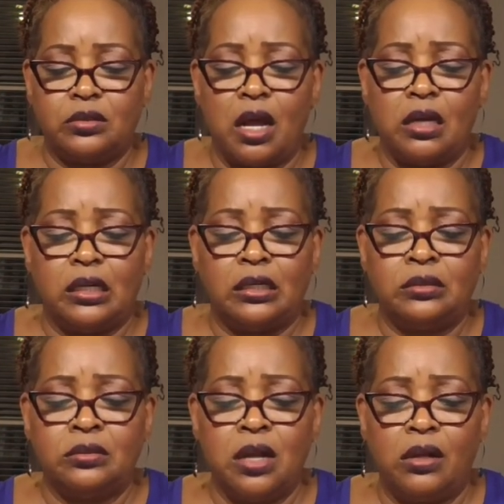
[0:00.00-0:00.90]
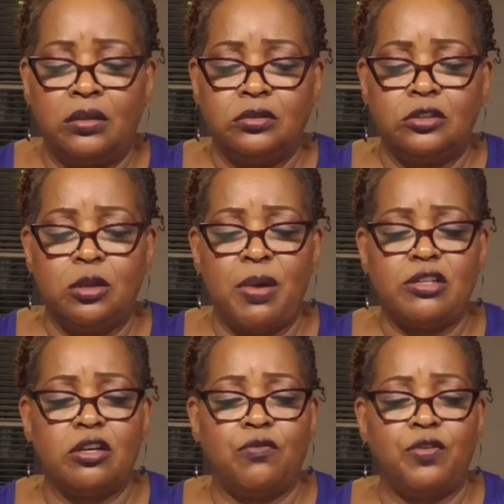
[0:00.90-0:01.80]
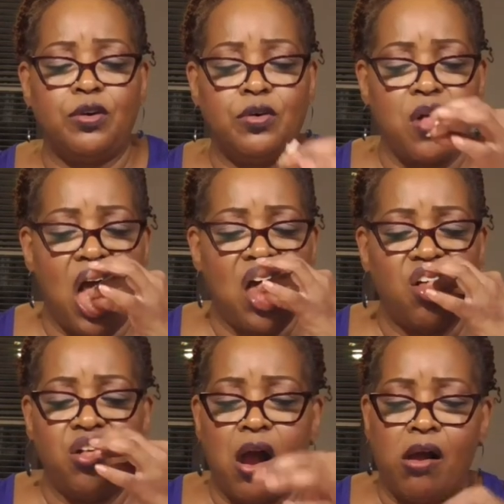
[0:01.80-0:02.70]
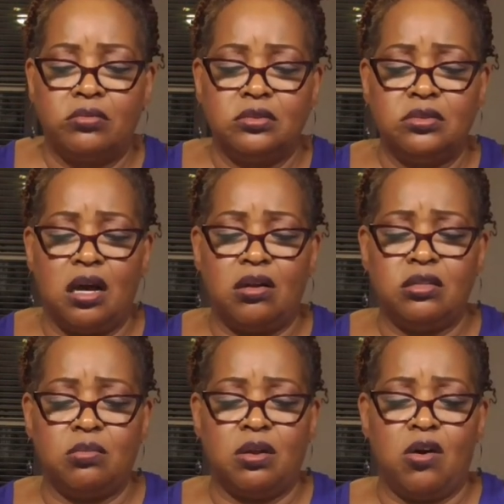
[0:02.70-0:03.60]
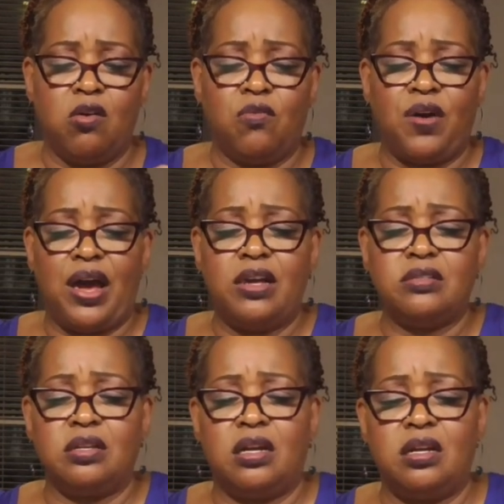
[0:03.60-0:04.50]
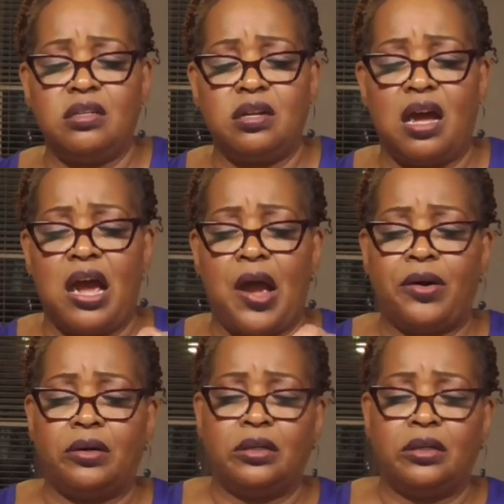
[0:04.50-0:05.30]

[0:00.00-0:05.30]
some Mexican food. Y'all, there's some long veins in this leg.